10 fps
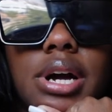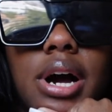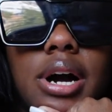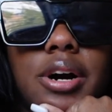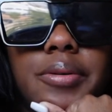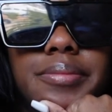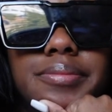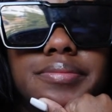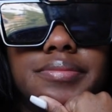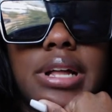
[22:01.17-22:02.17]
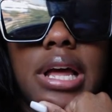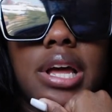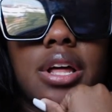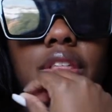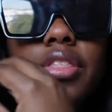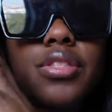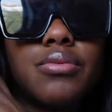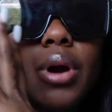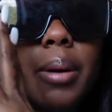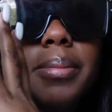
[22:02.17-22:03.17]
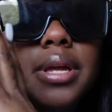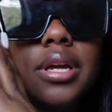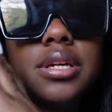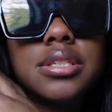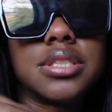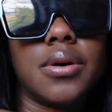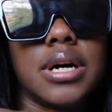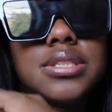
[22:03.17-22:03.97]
like throbbing. So I